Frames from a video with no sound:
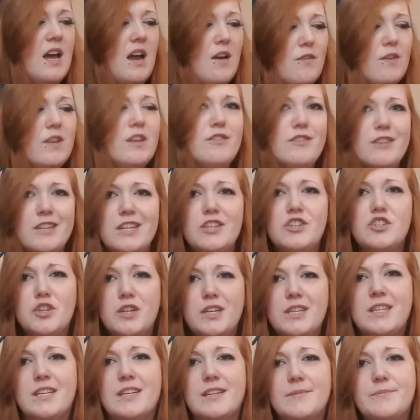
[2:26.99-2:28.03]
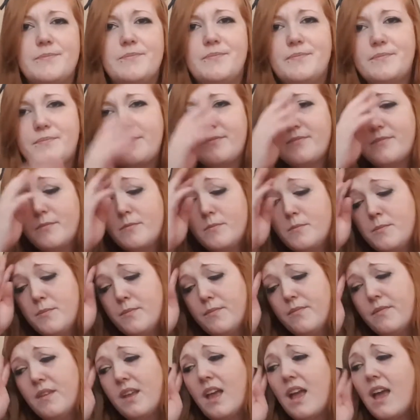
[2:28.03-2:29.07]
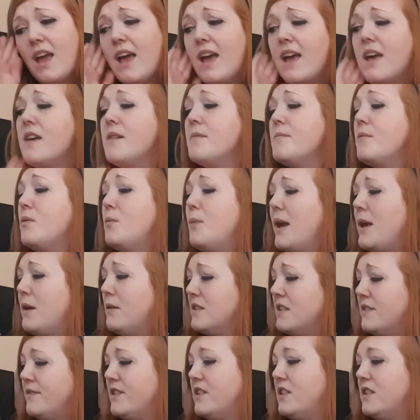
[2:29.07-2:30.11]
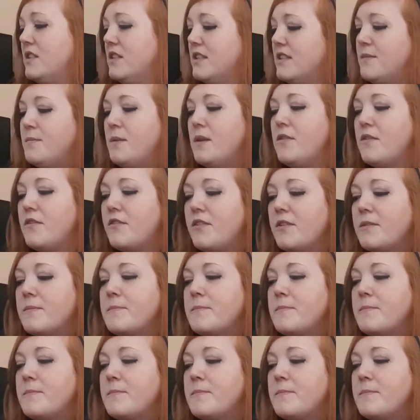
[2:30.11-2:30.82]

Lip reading: I really enjoyed that. What else have I done this month?